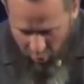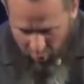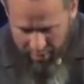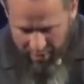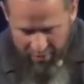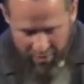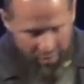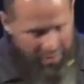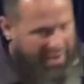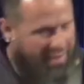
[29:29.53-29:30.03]
this
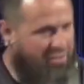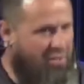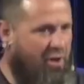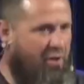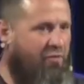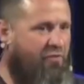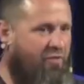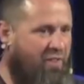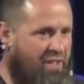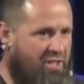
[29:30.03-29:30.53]
story, they're
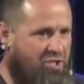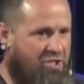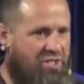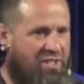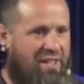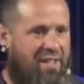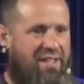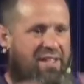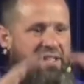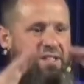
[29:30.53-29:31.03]
out there
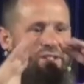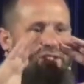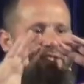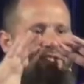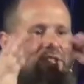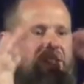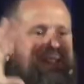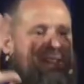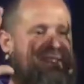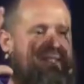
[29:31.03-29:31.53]
fishing,
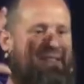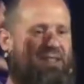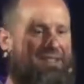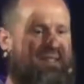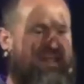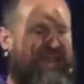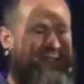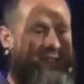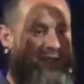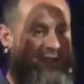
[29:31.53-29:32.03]
and
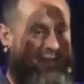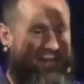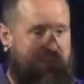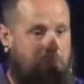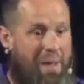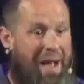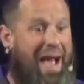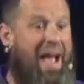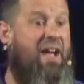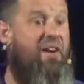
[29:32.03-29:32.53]
Jesus
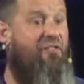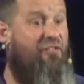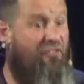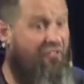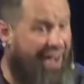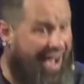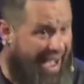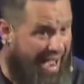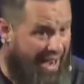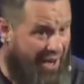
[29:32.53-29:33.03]
is, is
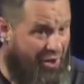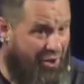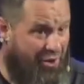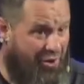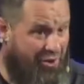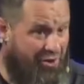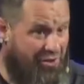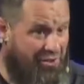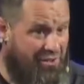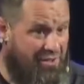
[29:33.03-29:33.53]
by a
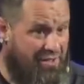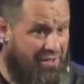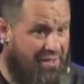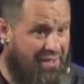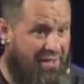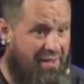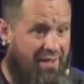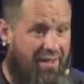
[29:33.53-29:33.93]
fire,